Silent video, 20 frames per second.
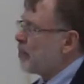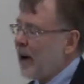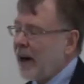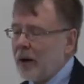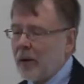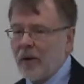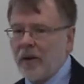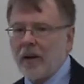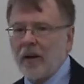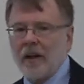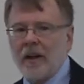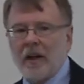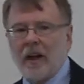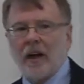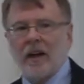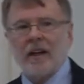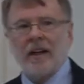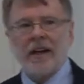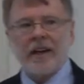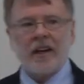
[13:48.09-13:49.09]
by
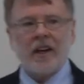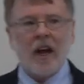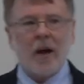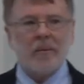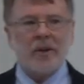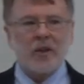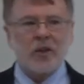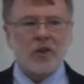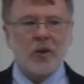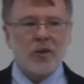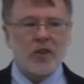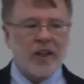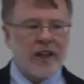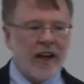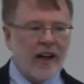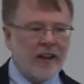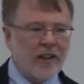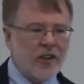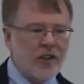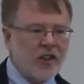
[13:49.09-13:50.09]
economic
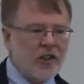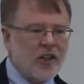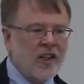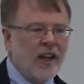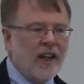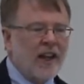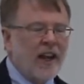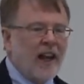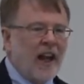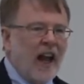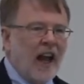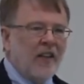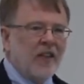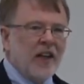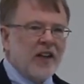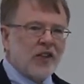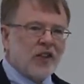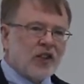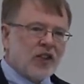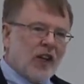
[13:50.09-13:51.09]
sociologists, and
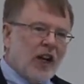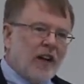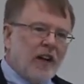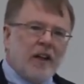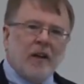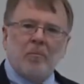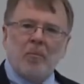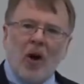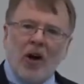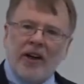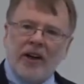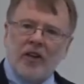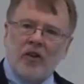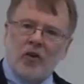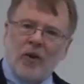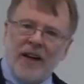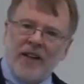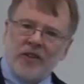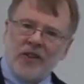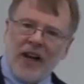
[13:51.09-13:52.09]
they study market
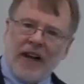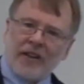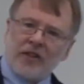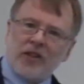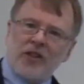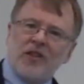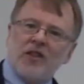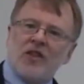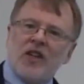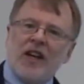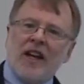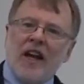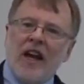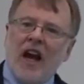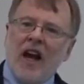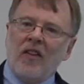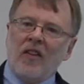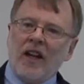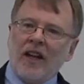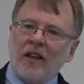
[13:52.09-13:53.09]
transactions,
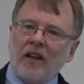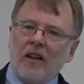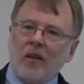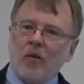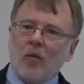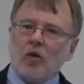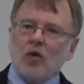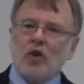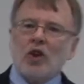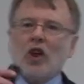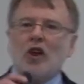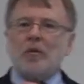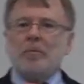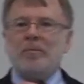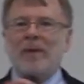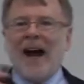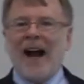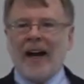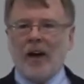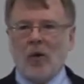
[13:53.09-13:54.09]
and they look
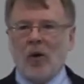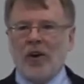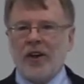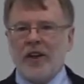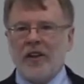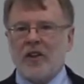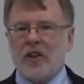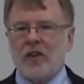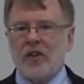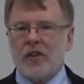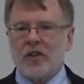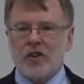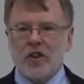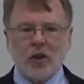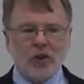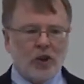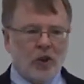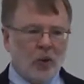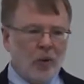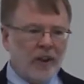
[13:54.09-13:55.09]
backward into the
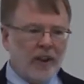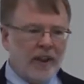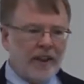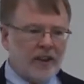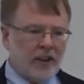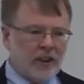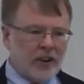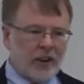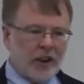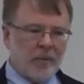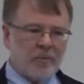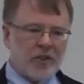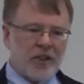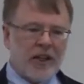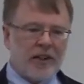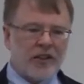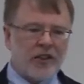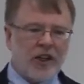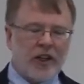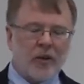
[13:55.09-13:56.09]
social relationships
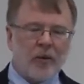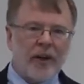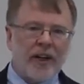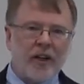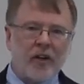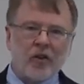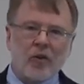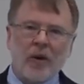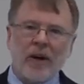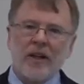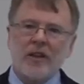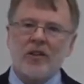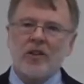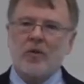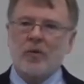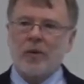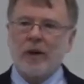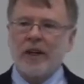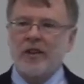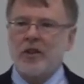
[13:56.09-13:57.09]
that generate
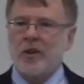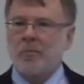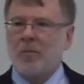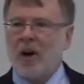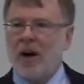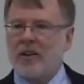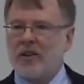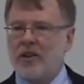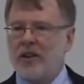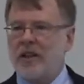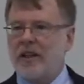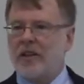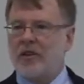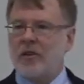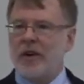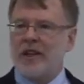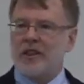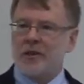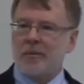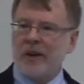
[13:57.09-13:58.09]
trust, reciprocity, and
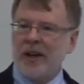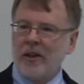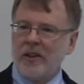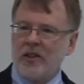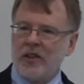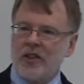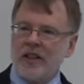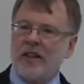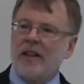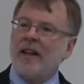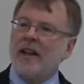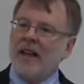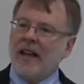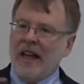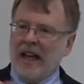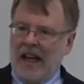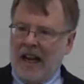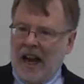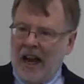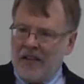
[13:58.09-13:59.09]
transparency.
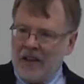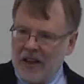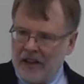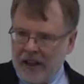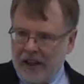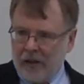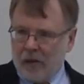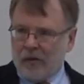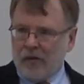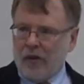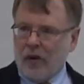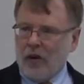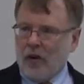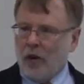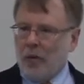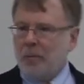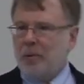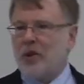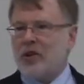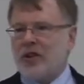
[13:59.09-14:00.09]
And then they
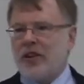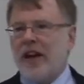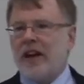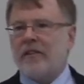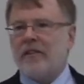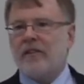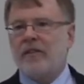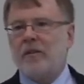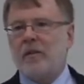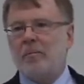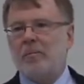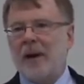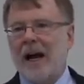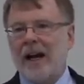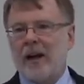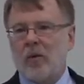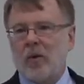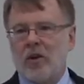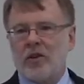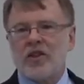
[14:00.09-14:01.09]
further push that
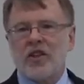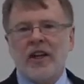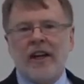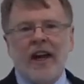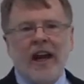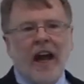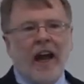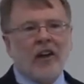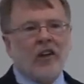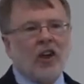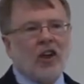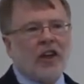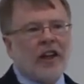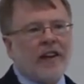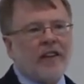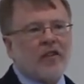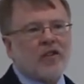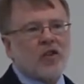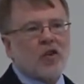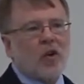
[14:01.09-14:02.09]
backwards and look
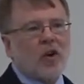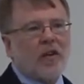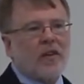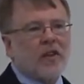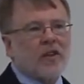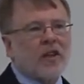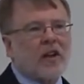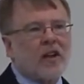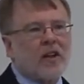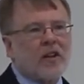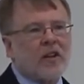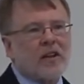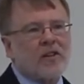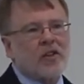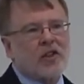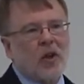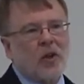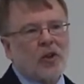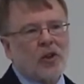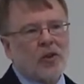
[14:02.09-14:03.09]
at sort of the
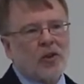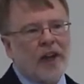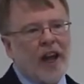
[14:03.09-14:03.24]
social